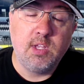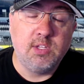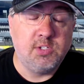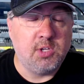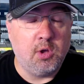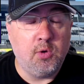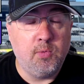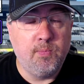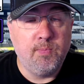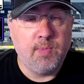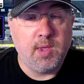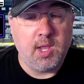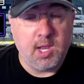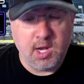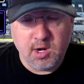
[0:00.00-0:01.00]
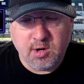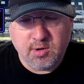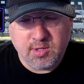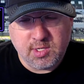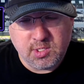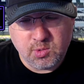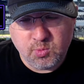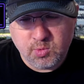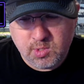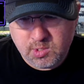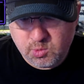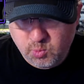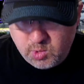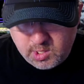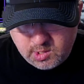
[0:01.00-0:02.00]
So, here
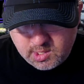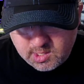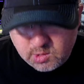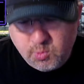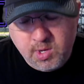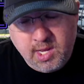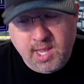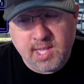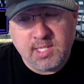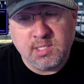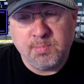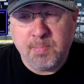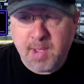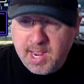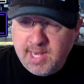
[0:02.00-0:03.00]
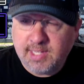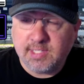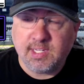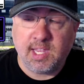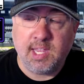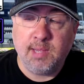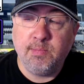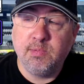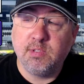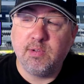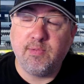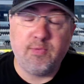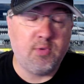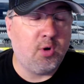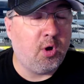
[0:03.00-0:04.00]
this weekend's paint schemes
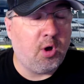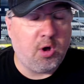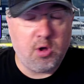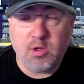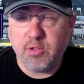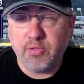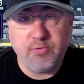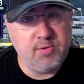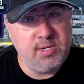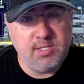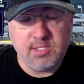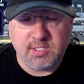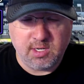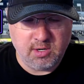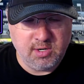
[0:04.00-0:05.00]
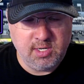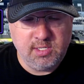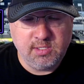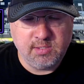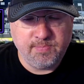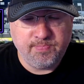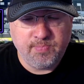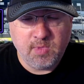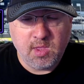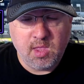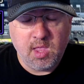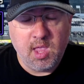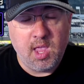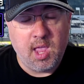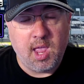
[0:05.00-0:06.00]
for all three series.
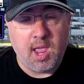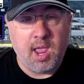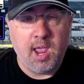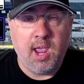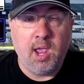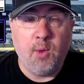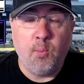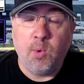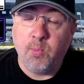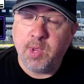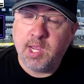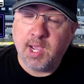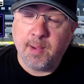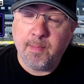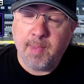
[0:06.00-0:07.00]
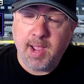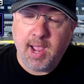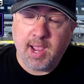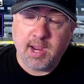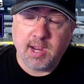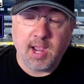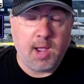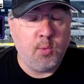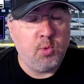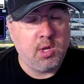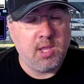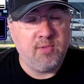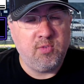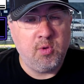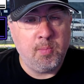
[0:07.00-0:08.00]
And when we come back, I will
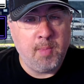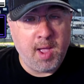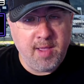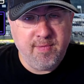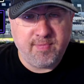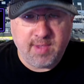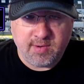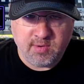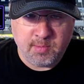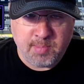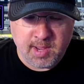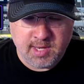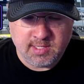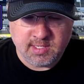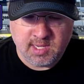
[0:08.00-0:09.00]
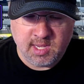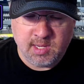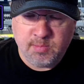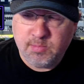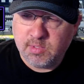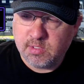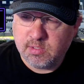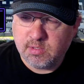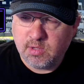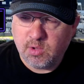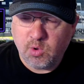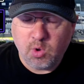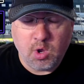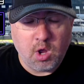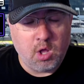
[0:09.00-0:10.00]
give you my favorite paint schemes,
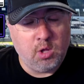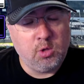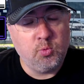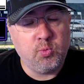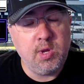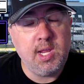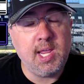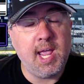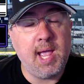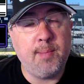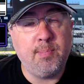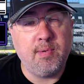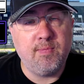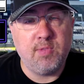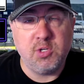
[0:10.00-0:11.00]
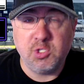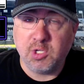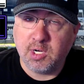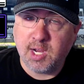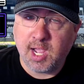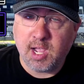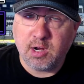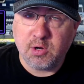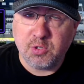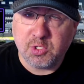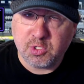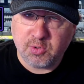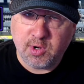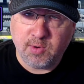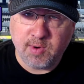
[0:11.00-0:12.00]
a little recap of the Chicago
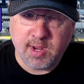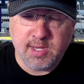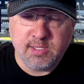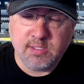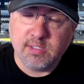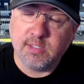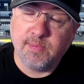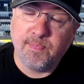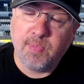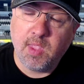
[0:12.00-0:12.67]
Street Race.